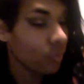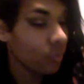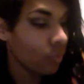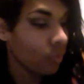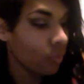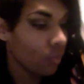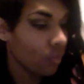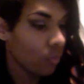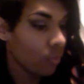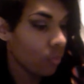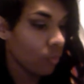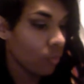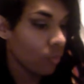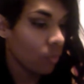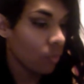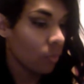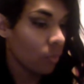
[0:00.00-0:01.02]

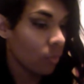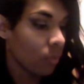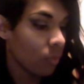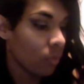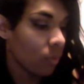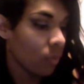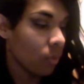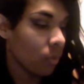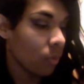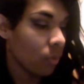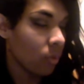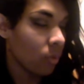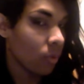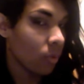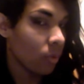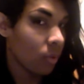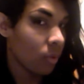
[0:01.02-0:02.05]

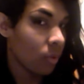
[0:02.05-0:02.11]
Nothing is said.